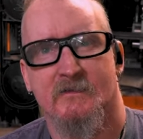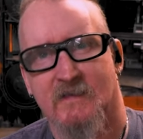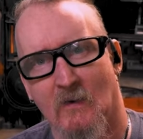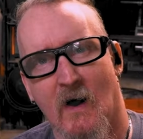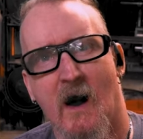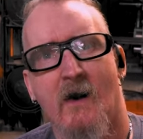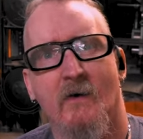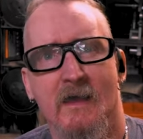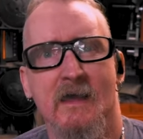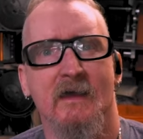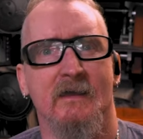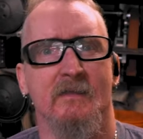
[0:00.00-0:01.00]
So all
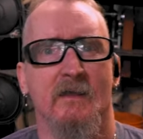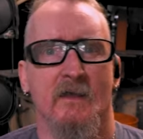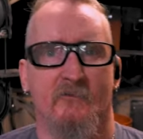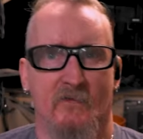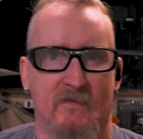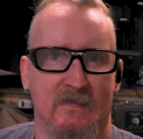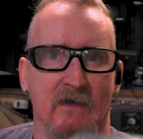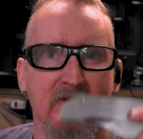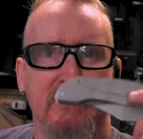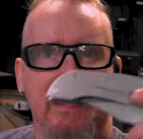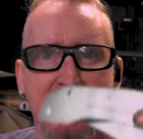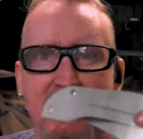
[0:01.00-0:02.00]
in for
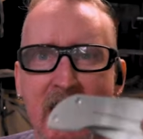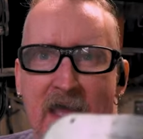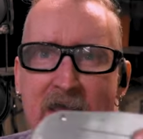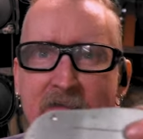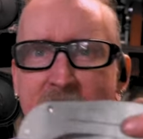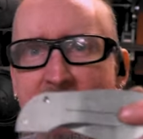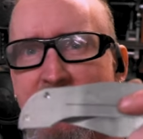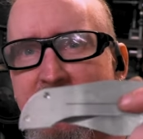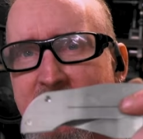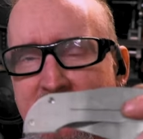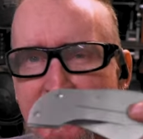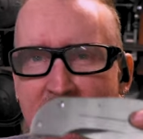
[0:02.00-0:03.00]
17
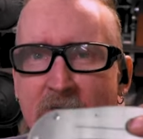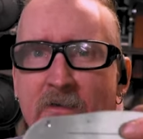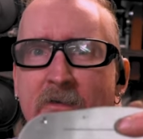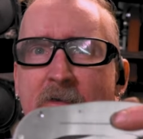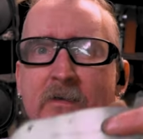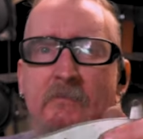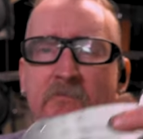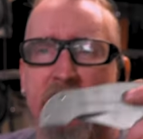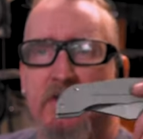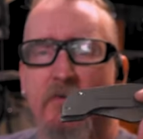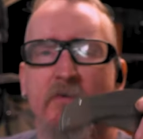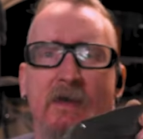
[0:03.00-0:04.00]
handles,
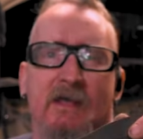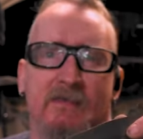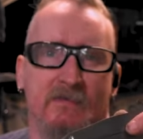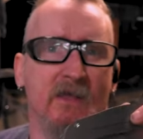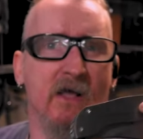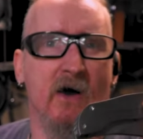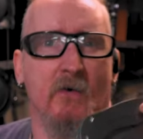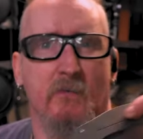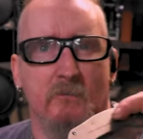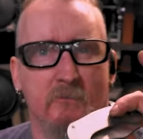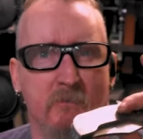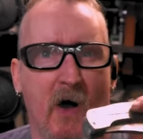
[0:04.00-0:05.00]
you it's you
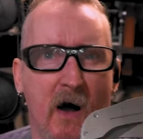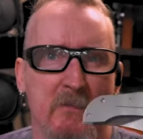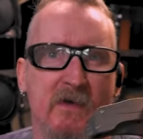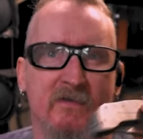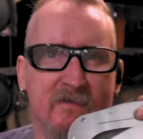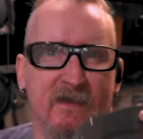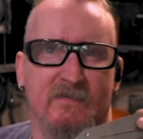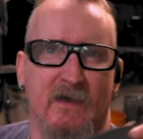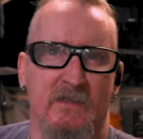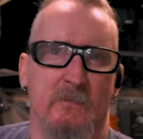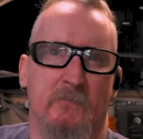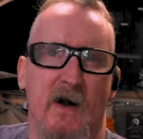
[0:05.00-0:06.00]
know almost
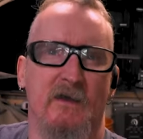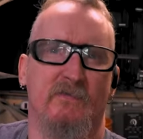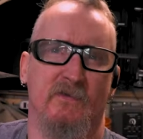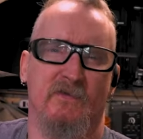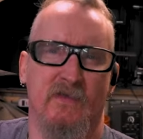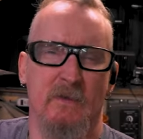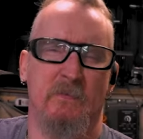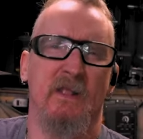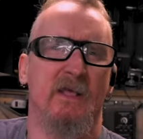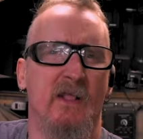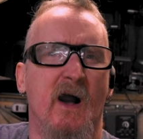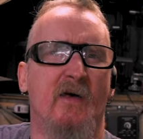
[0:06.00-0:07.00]
600 bucks for
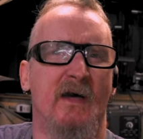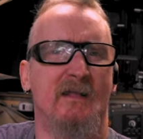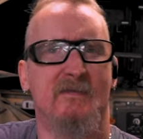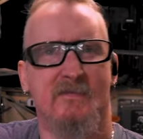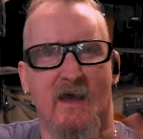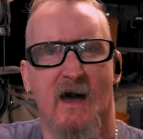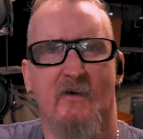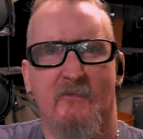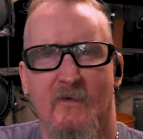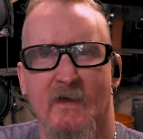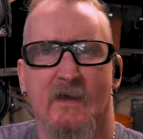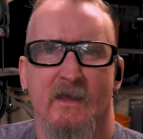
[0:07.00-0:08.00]
shipping and all that stuff.
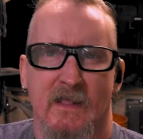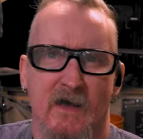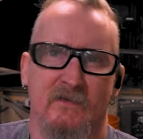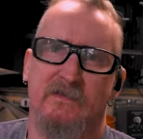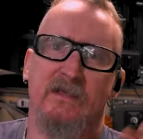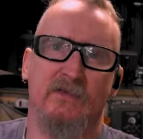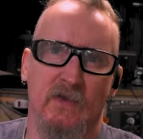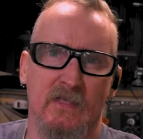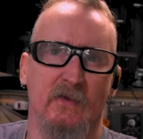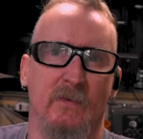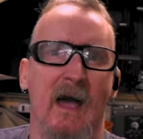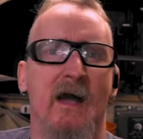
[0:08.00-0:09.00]
You know, it's just
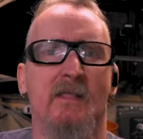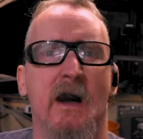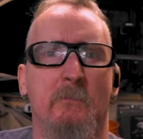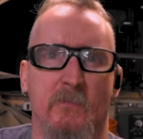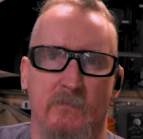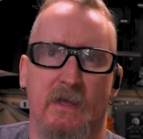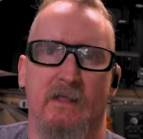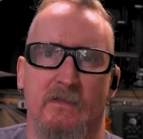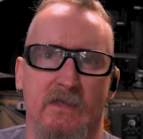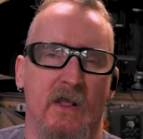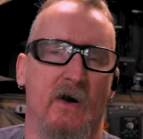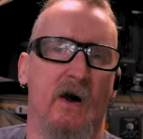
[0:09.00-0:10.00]
good to round up
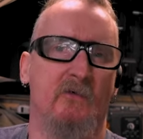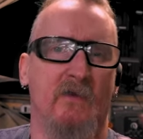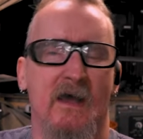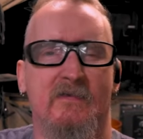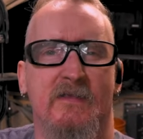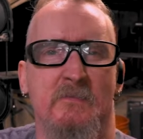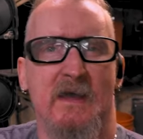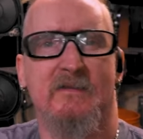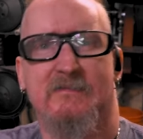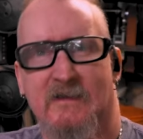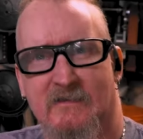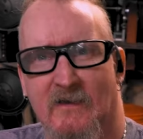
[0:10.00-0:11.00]
and you know
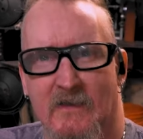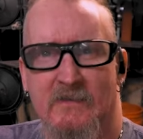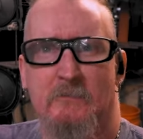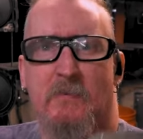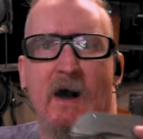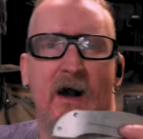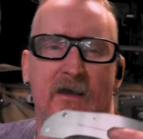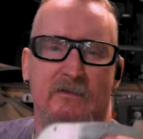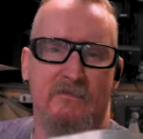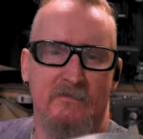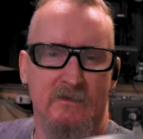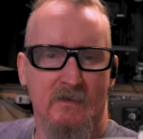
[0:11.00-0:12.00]
overestimate 600
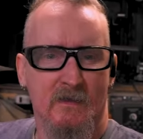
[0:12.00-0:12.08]
bucks.